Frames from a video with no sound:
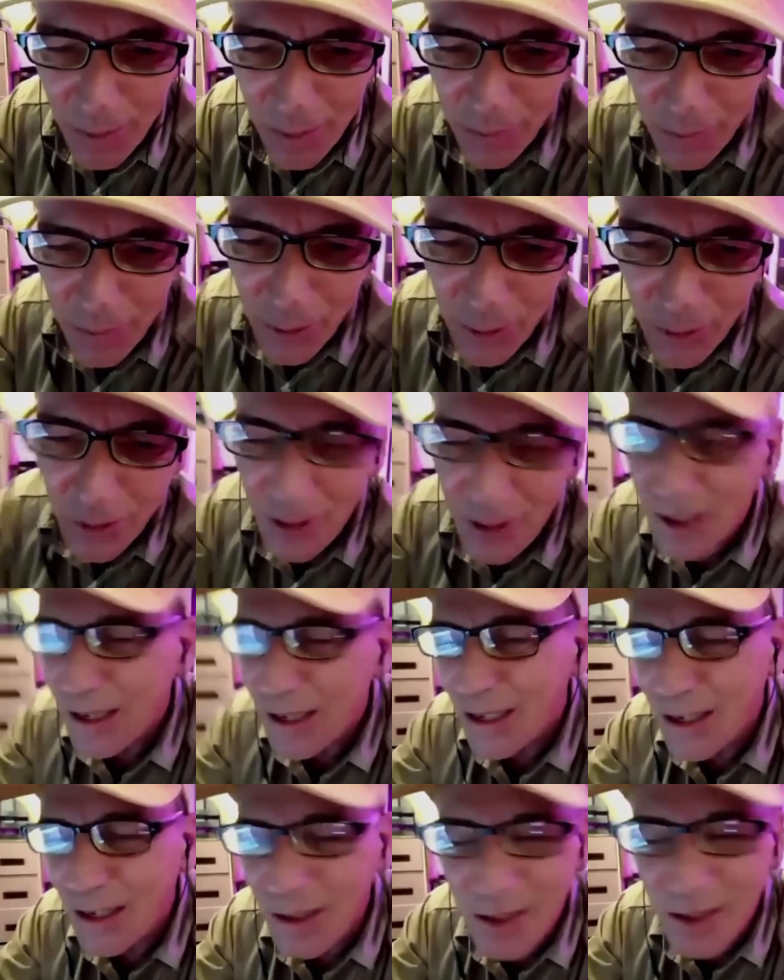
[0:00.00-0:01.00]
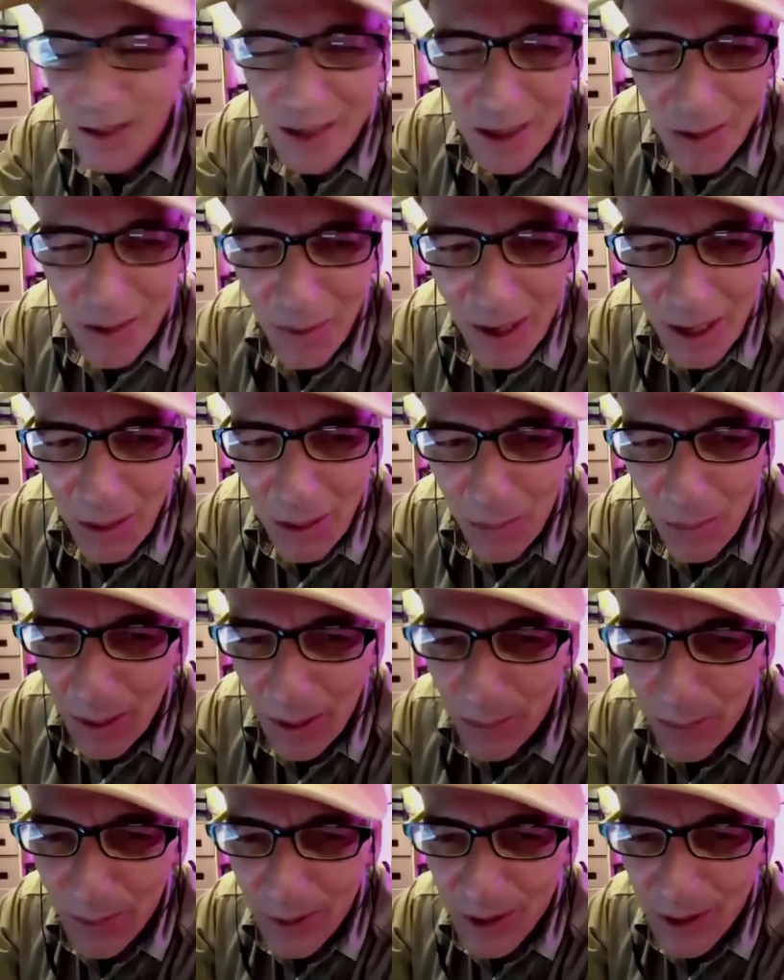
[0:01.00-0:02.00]
Flu kills as many
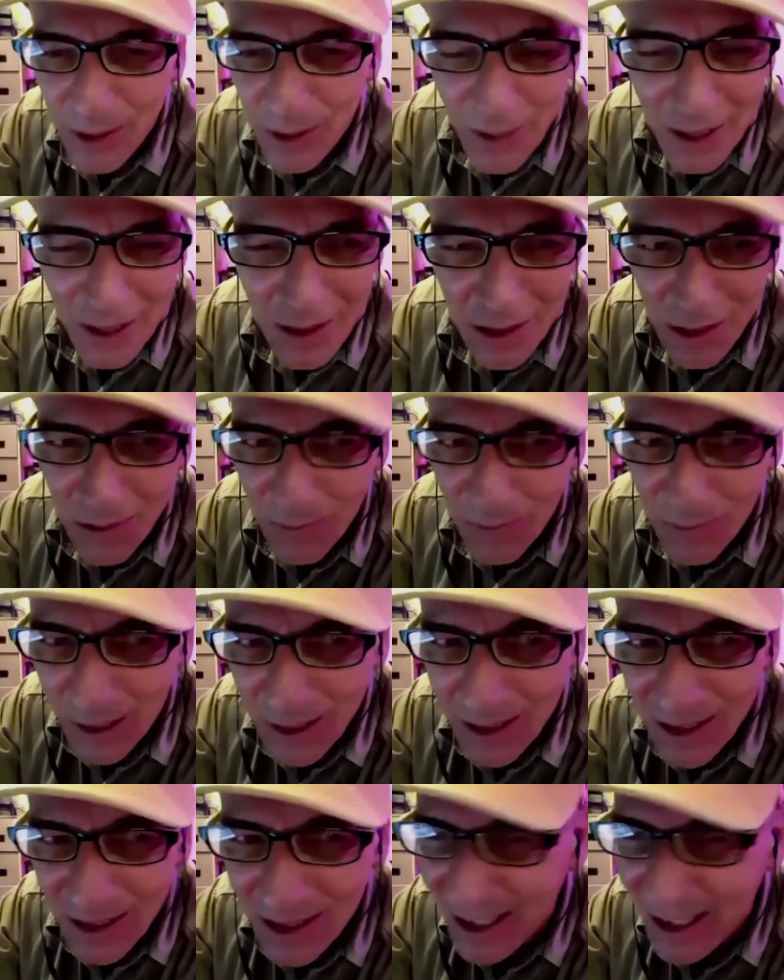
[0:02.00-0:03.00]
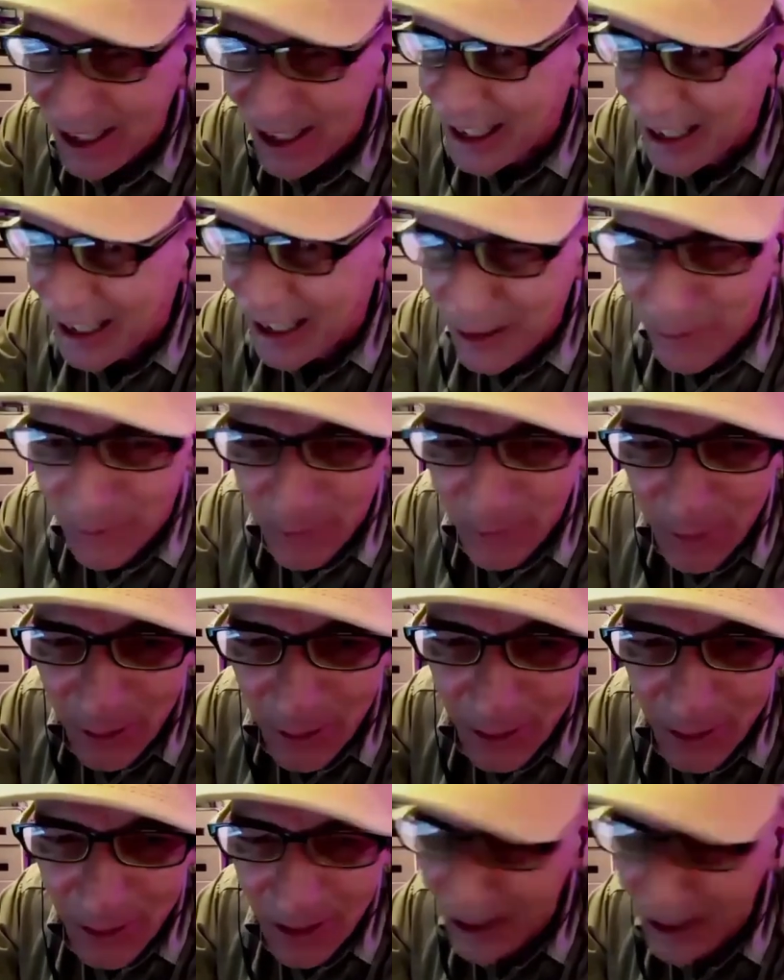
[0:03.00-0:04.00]
people, spreads as fast as any other
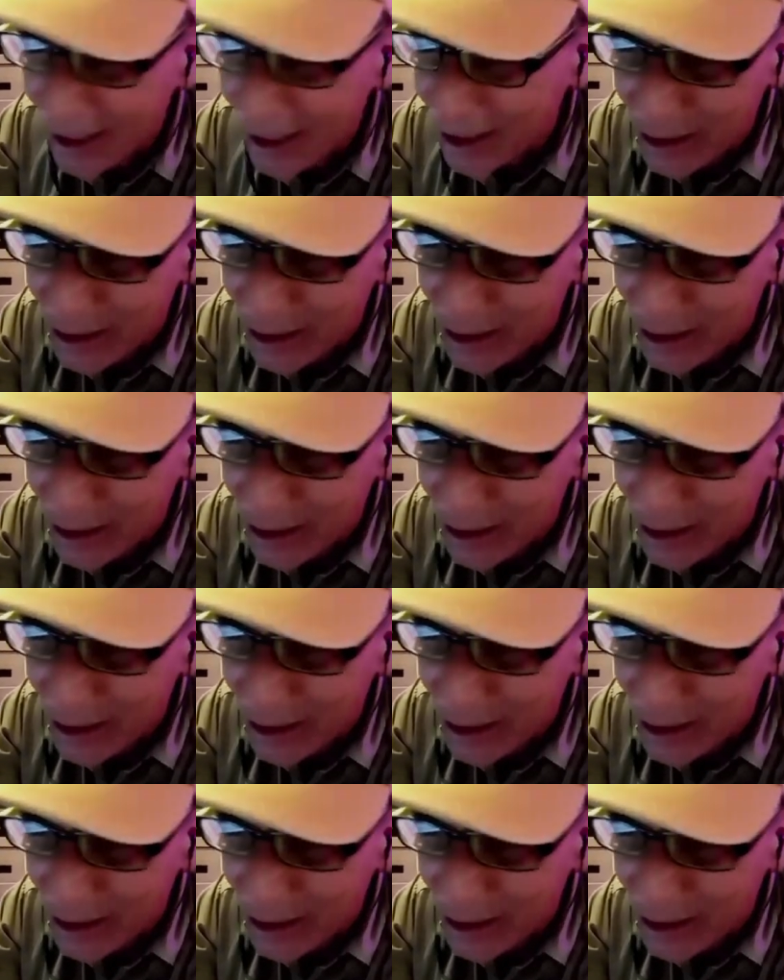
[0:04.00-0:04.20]
flu.